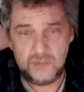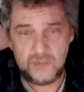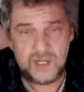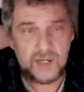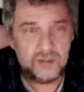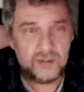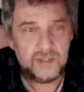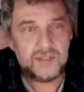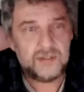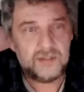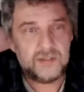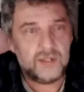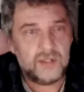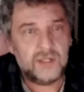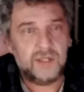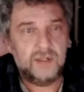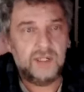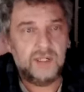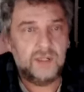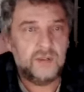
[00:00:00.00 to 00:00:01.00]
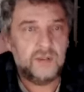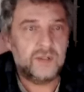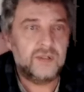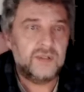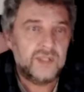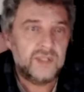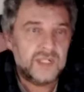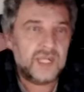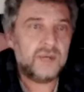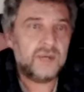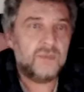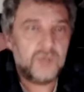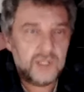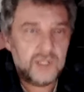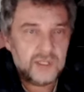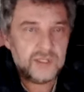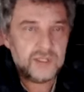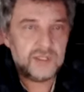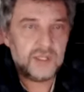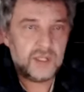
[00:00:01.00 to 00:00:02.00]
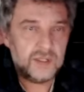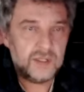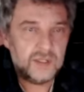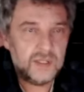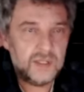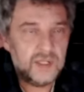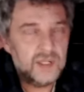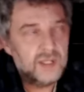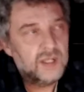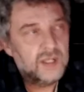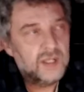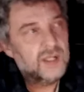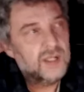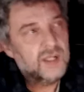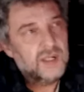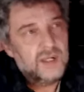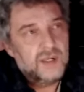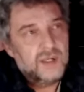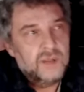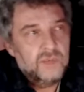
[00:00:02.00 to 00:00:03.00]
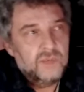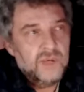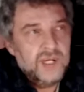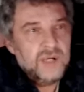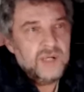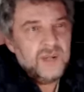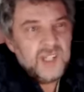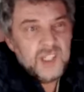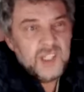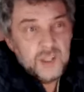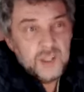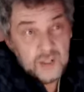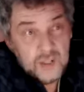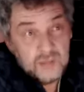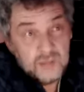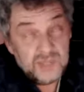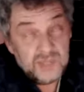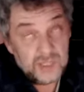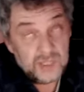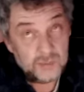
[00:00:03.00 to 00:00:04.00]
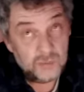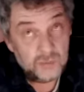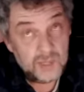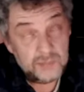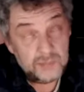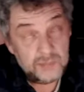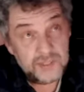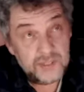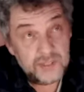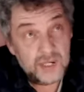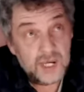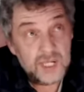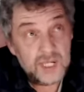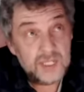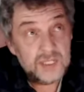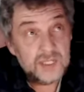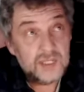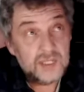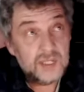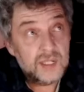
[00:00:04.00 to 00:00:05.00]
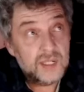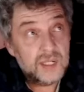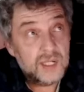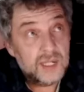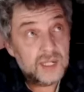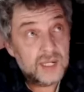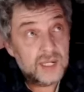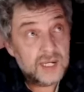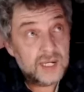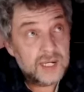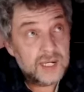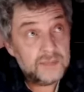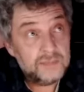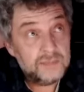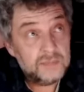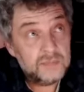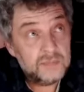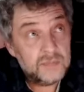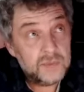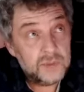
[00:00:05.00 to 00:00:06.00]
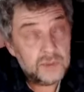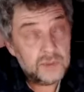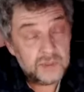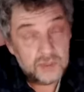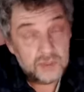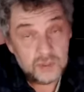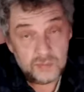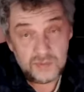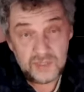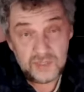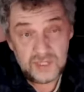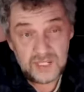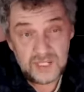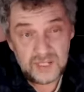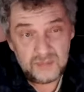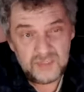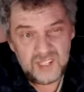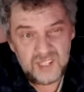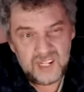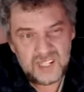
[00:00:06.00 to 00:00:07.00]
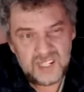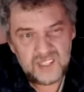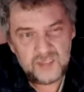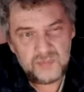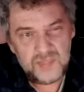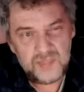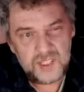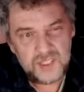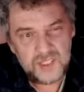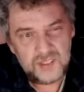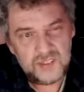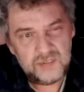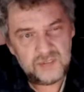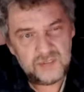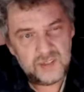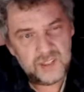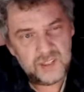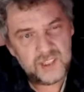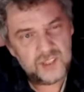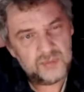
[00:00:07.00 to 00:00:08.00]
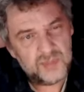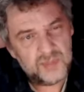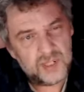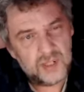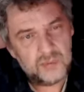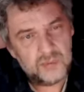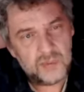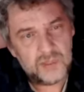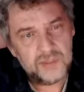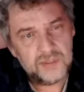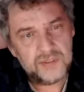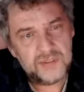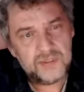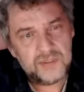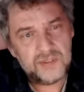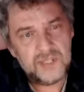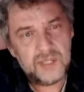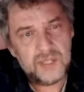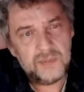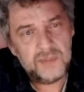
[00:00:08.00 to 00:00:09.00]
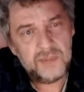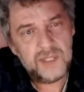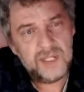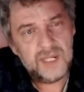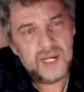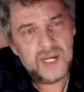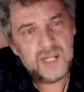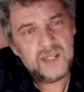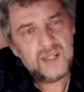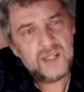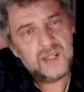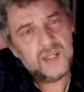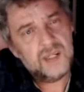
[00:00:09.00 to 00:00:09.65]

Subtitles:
where it sort of, you know, networks on. Mm-hmm. Where do I show? Built the website, done a couple of little exhibitions, very small ones now and again.